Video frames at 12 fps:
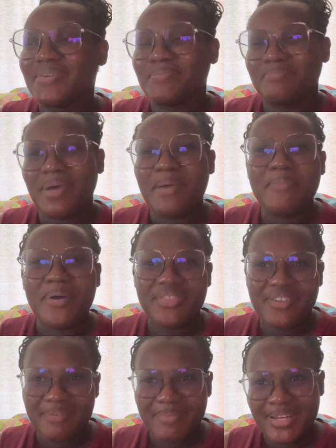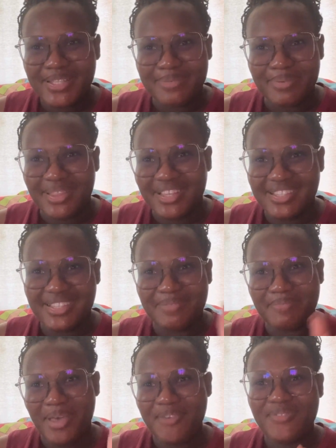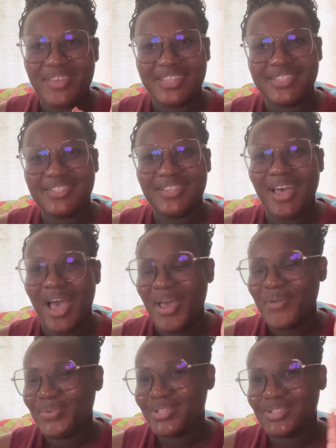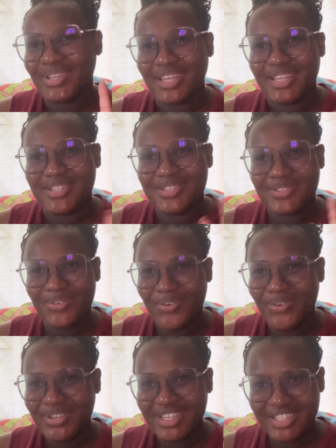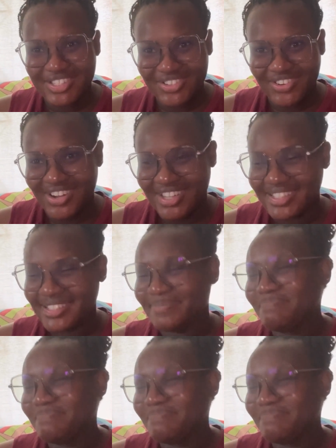My mother and my little brother said my face, I was looking so distraught.